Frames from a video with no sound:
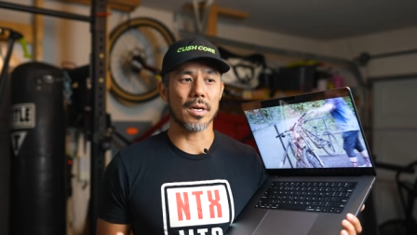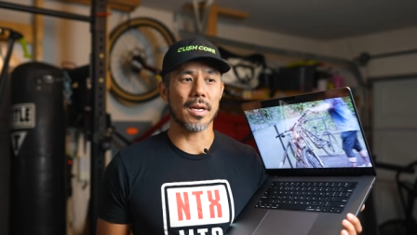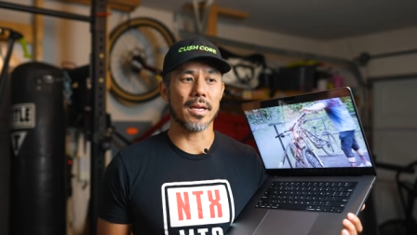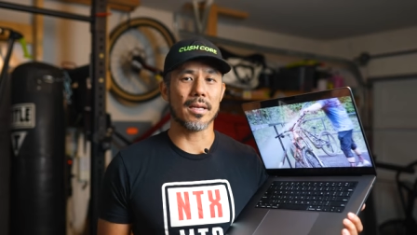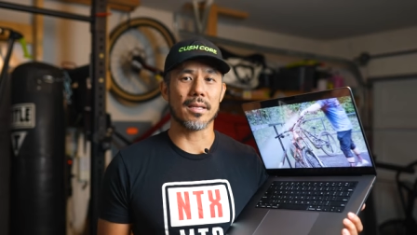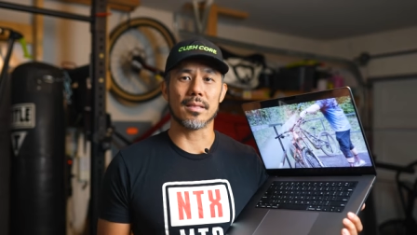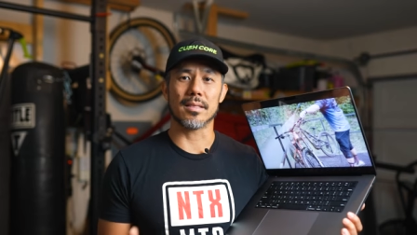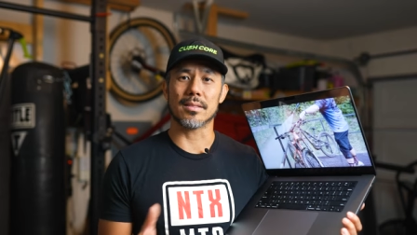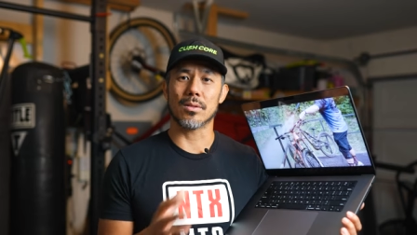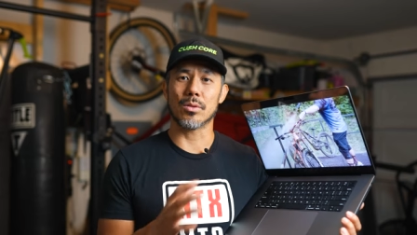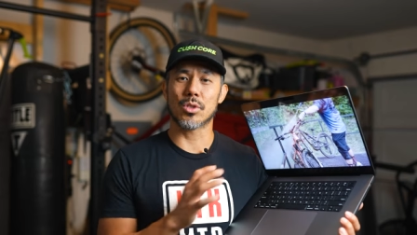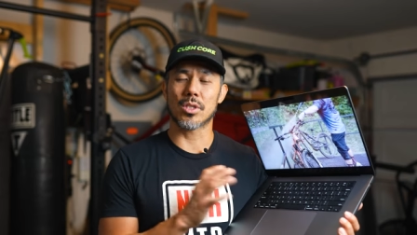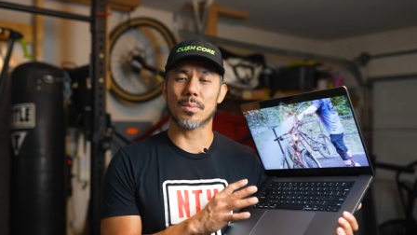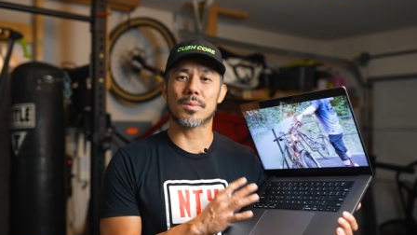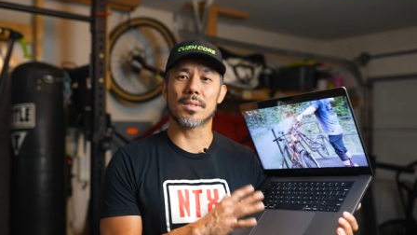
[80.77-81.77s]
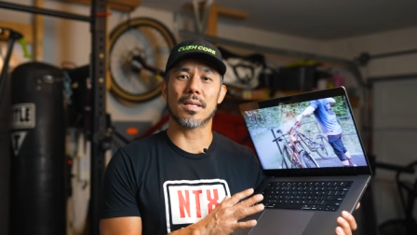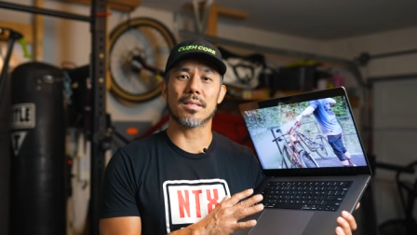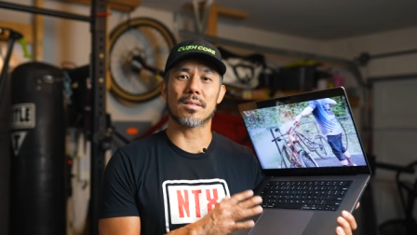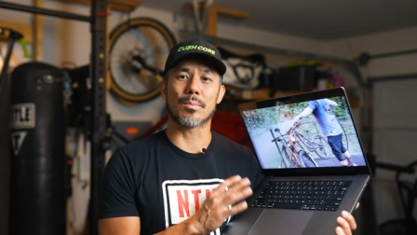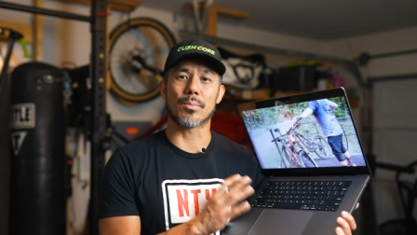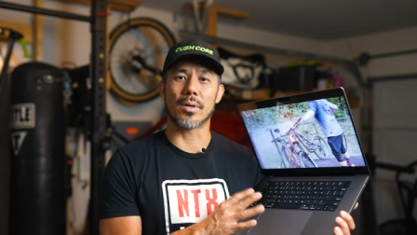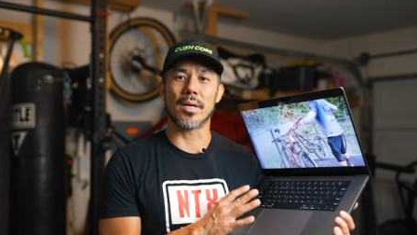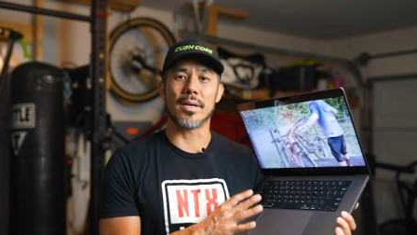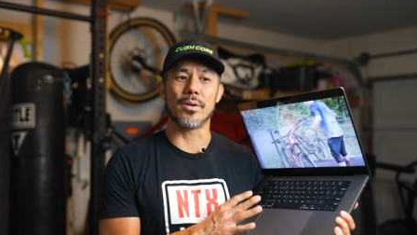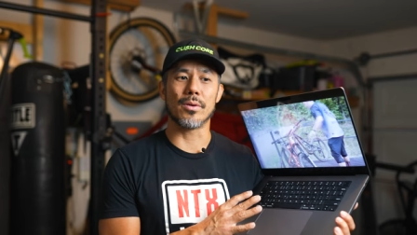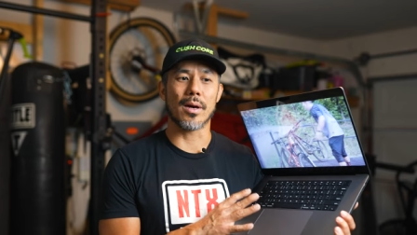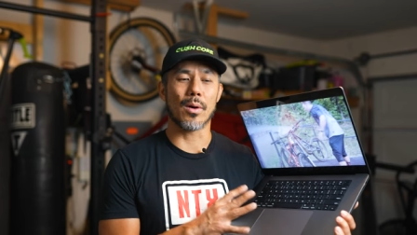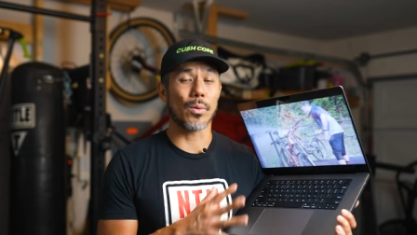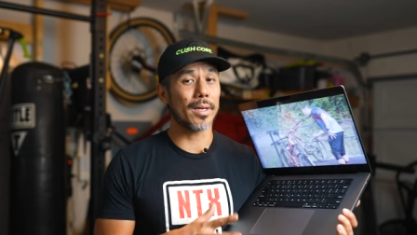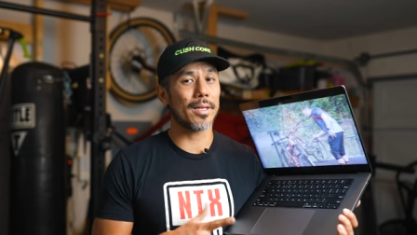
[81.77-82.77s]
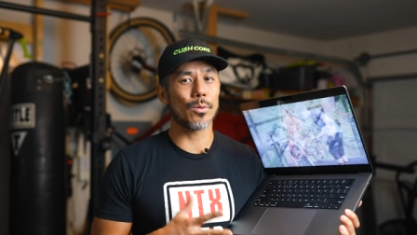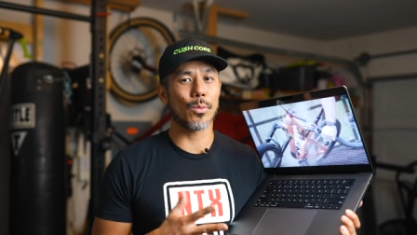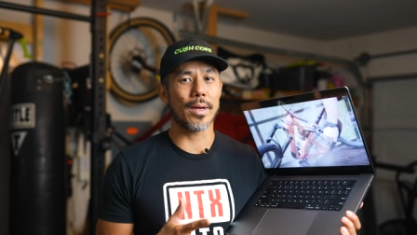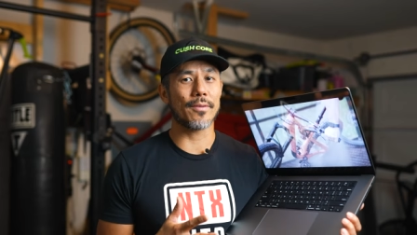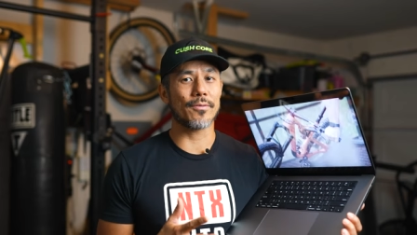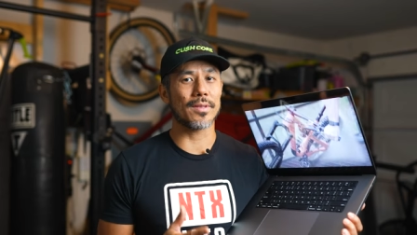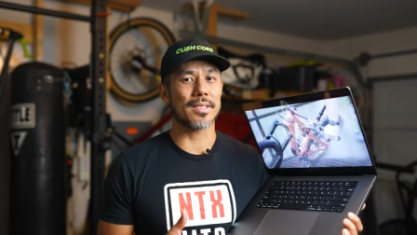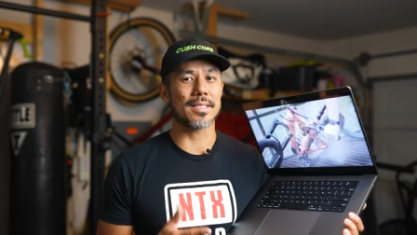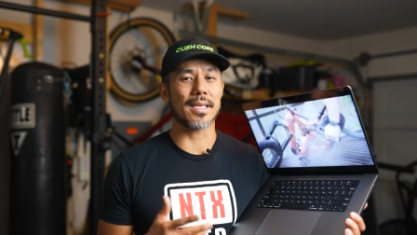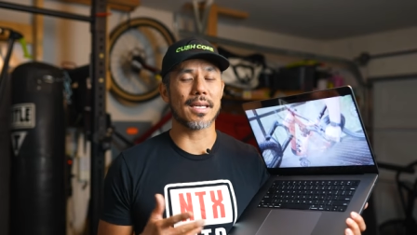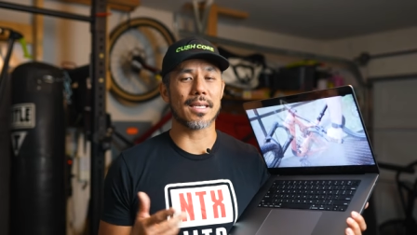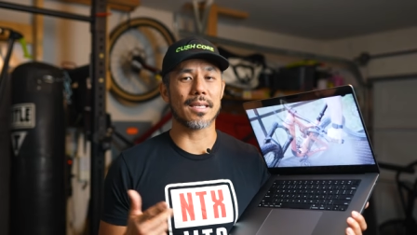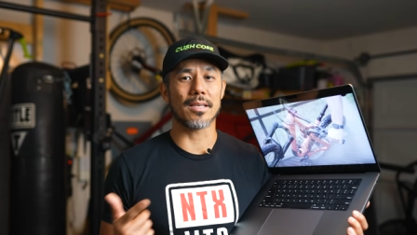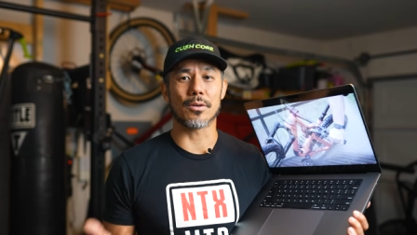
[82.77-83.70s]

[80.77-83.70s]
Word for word: and these new chipsets are brand new. I wanted to wait for the second